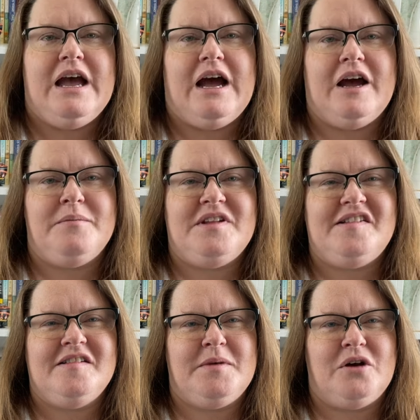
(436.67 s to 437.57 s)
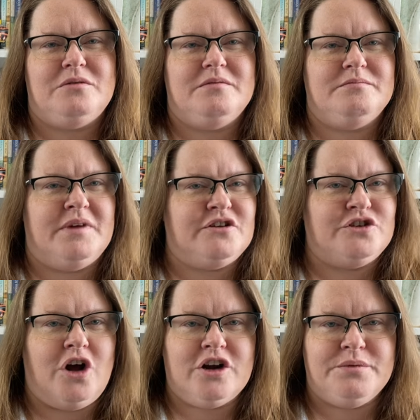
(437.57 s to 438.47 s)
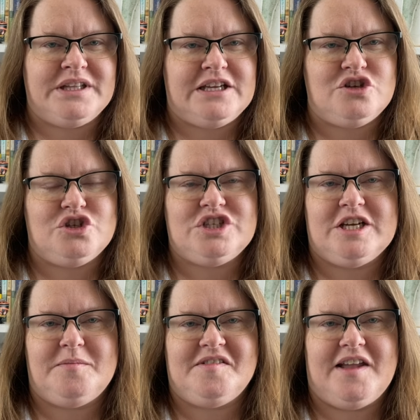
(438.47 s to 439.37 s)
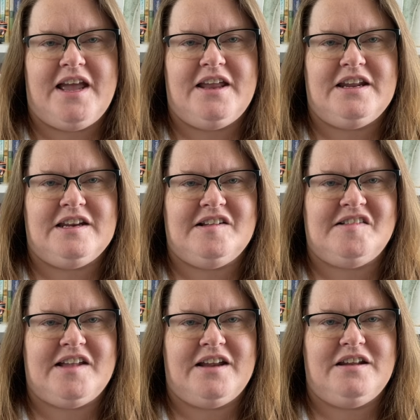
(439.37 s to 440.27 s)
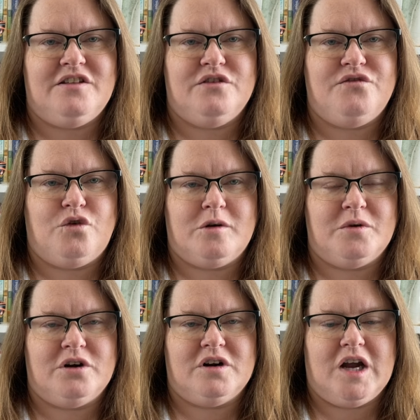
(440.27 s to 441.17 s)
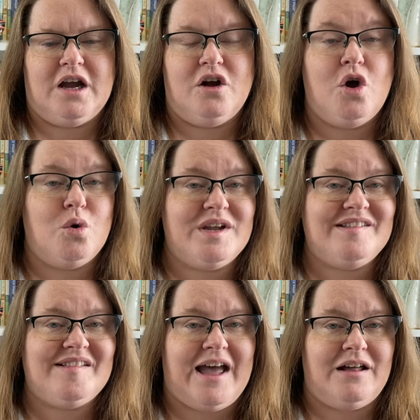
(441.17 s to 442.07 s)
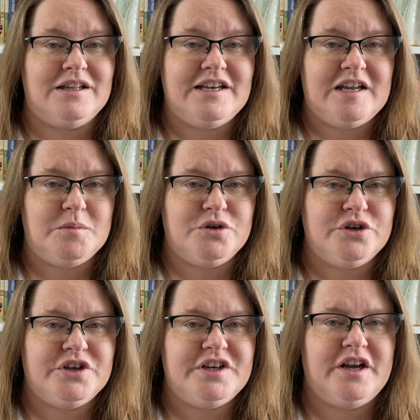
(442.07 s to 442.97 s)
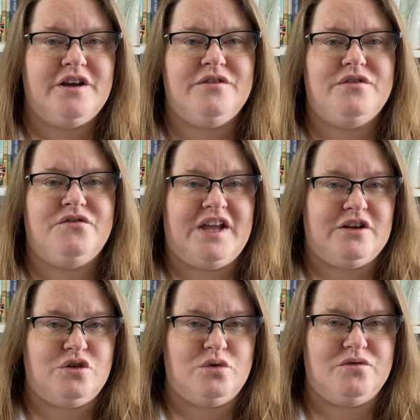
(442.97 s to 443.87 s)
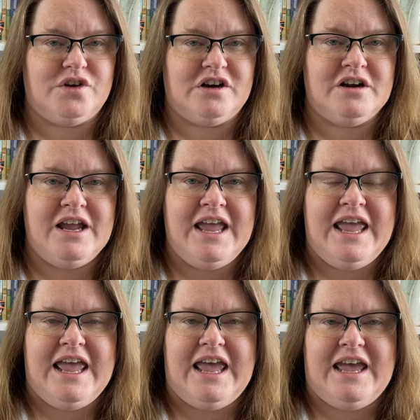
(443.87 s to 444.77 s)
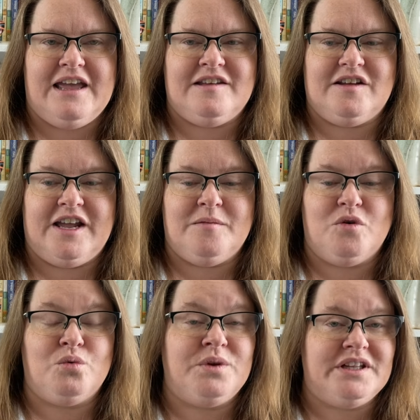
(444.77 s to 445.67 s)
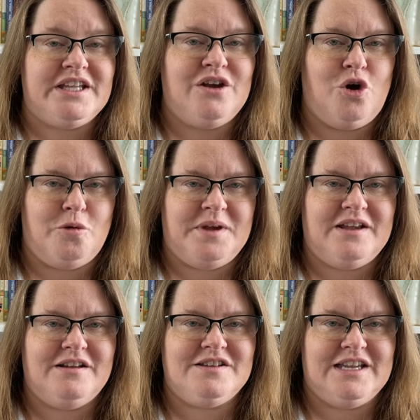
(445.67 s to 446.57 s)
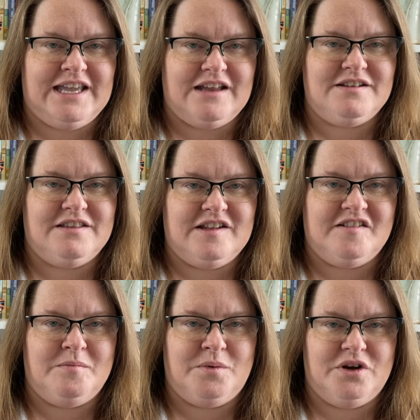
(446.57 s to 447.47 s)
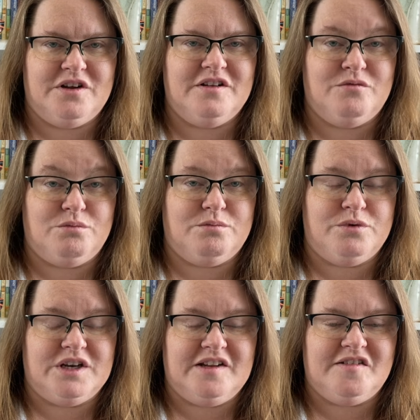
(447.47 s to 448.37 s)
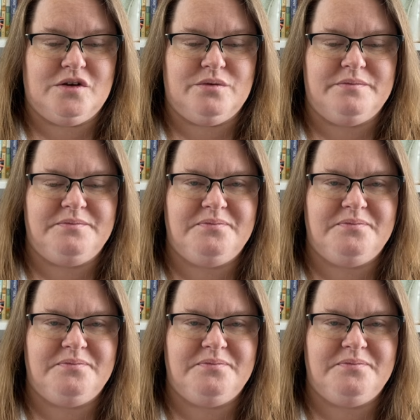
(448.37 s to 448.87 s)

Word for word: Um, this is about mother-daughter relationships, and it is set in the former uh, Hogan's Alley neighborhood of Vancouver. And I am really hoping to get to this book pretty soon.